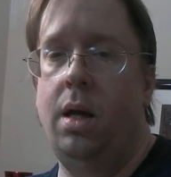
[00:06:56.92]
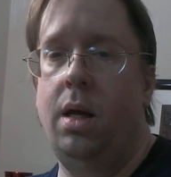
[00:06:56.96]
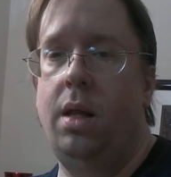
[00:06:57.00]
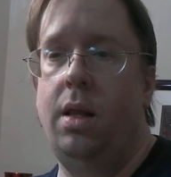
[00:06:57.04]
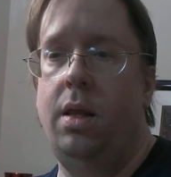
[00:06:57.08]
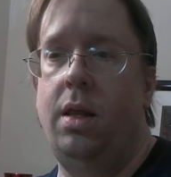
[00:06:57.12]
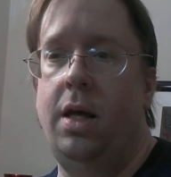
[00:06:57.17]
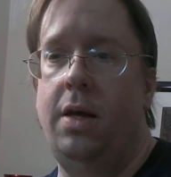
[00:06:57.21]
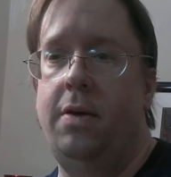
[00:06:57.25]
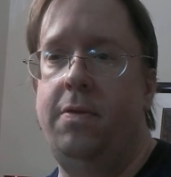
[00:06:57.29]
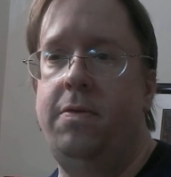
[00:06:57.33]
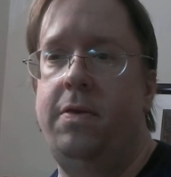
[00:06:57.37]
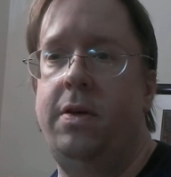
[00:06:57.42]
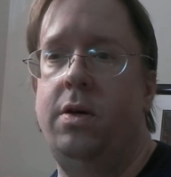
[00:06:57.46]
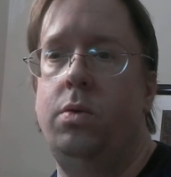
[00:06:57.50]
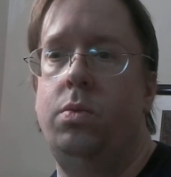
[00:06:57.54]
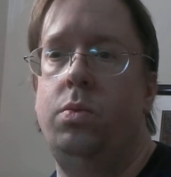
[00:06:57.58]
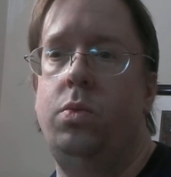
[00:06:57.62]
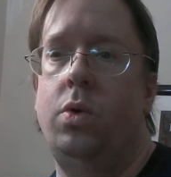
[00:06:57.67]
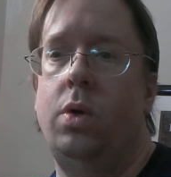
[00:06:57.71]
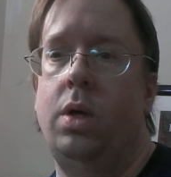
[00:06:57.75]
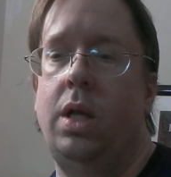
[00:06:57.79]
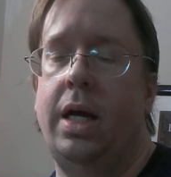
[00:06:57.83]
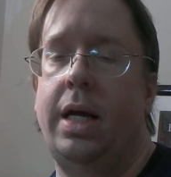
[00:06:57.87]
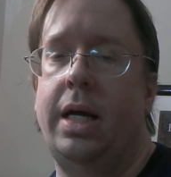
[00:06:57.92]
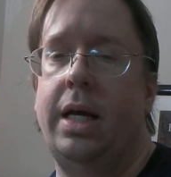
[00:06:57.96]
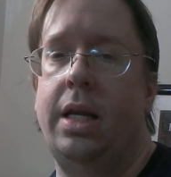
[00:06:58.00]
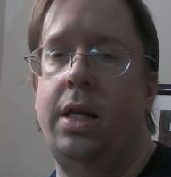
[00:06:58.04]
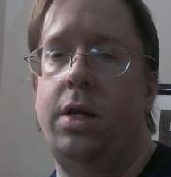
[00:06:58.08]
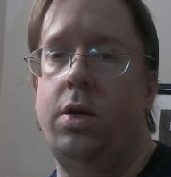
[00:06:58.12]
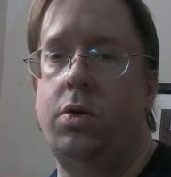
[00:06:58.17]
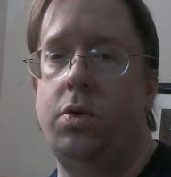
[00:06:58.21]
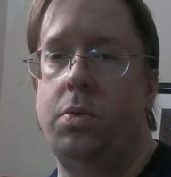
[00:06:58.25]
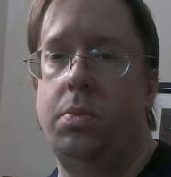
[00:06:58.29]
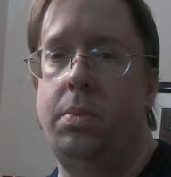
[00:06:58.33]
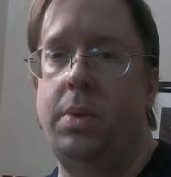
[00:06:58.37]
They feel more like an
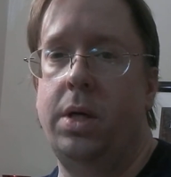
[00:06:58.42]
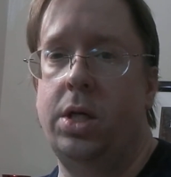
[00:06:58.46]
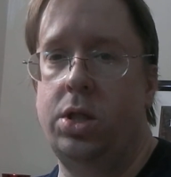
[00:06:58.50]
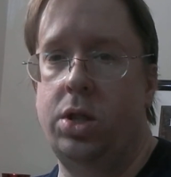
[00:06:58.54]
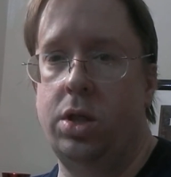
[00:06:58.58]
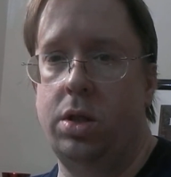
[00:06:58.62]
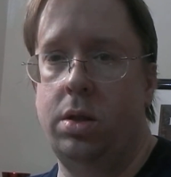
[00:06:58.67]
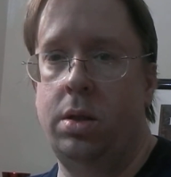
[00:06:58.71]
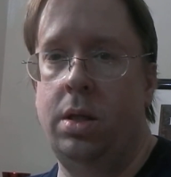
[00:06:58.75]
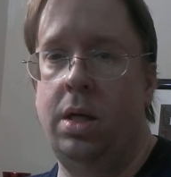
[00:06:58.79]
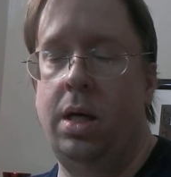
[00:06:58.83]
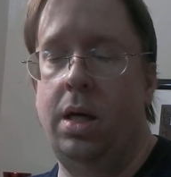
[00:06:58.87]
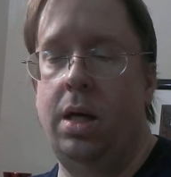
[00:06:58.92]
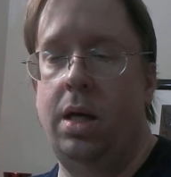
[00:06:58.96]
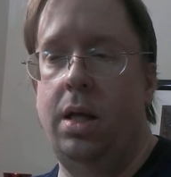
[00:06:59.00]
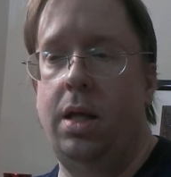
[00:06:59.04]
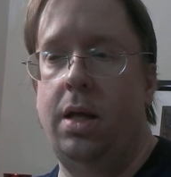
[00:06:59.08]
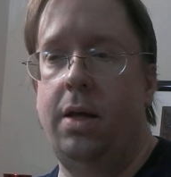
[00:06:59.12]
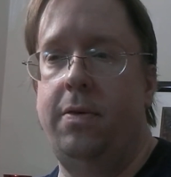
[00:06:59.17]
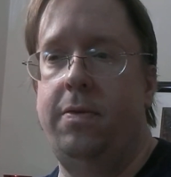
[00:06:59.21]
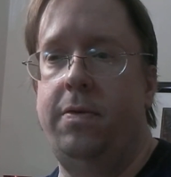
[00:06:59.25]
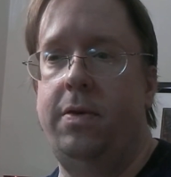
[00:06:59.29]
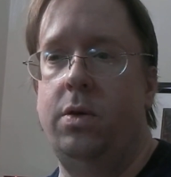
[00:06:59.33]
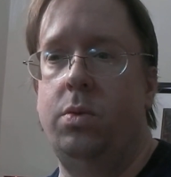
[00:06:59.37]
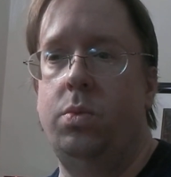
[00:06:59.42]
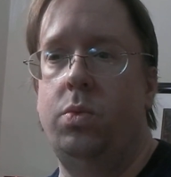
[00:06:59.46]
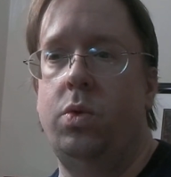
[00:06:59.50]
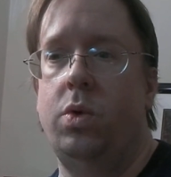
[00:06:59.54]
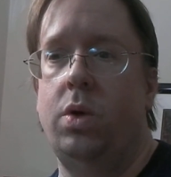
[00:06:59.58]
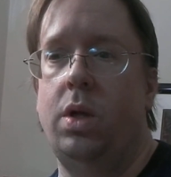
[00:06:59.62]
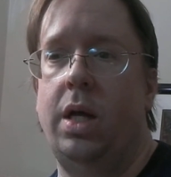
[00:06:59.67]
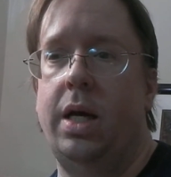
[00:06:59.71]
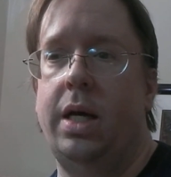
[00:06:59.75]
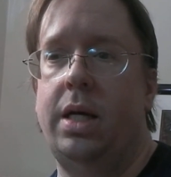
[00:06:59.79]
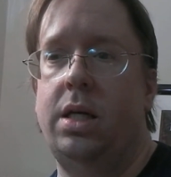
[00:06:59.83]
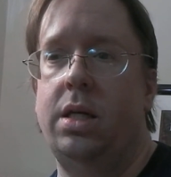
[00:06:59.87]
intermission. They feel more
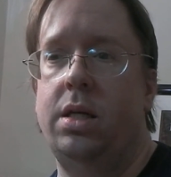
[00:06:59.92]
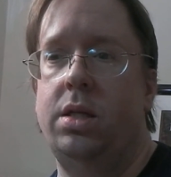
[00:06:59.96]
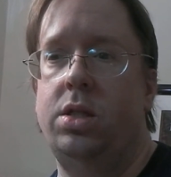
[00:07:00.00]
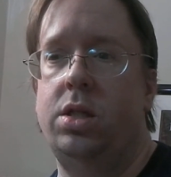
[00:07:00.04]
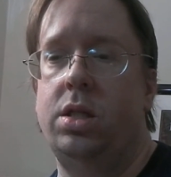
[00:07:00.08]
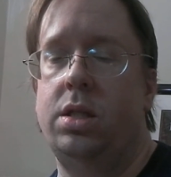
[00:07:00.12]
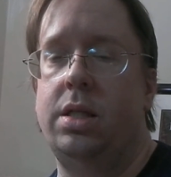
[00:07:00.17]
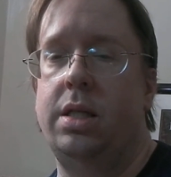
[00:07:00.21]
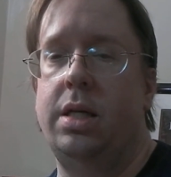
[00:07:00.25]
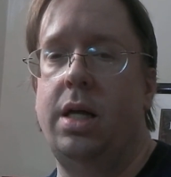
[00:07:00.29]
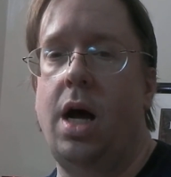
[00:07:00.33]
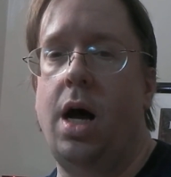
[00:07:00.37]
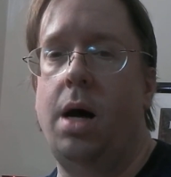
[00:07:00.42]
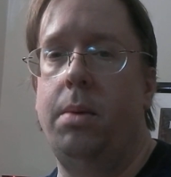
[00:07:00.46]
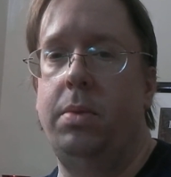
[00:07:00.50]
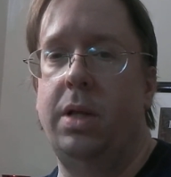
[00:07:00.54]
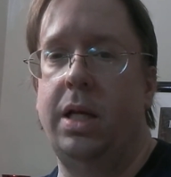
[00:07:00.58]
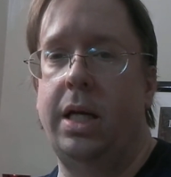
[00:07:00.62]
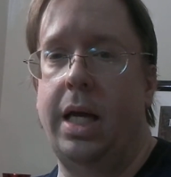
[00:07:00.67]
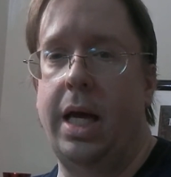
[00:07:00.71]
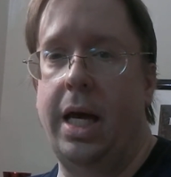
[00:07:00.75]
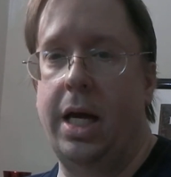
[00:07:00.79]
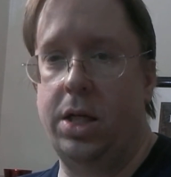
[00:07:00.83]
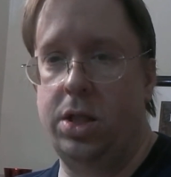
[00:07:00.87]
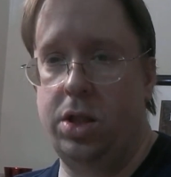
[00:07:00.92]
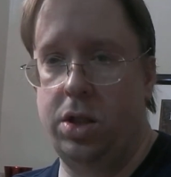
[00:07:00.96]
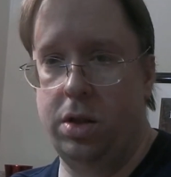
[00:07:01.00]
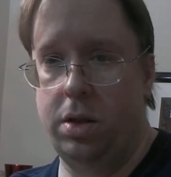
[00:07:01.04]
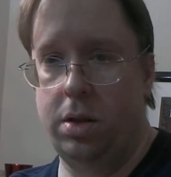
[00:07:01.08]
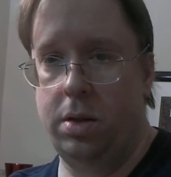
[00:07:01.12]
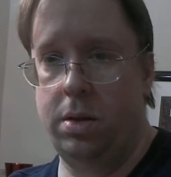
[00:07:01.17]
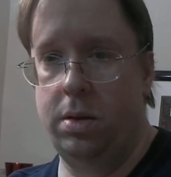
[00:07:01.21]
like just an obligation